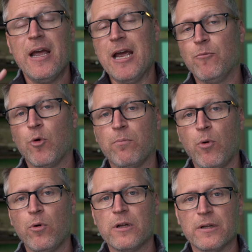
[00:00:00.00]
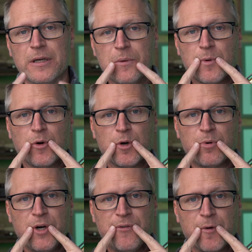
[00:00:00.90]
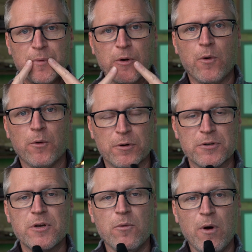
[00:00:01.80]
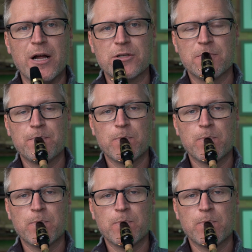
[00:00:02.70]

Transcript: And more importantly, we're going to breathe from the corners. Watch.